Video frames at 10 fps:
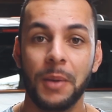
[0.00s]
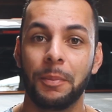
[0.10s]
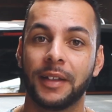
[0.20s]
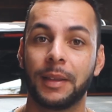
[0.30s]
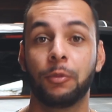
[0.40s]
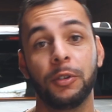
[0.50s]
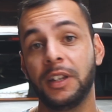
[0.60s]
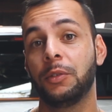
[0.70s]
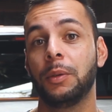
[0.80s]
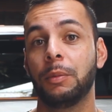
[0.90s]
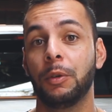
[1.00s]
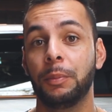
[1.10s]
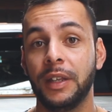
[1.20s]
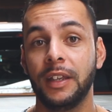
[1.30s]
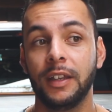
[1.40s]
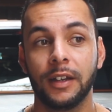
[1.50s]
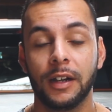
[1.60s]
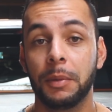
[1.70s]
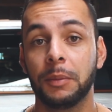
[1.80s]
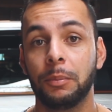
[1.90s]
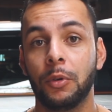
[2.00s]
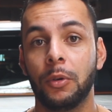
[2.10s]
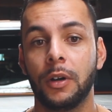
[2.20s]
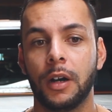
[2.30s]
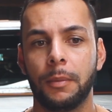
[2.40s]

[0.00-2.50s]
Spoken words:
but I'm sure next week will be a bit more.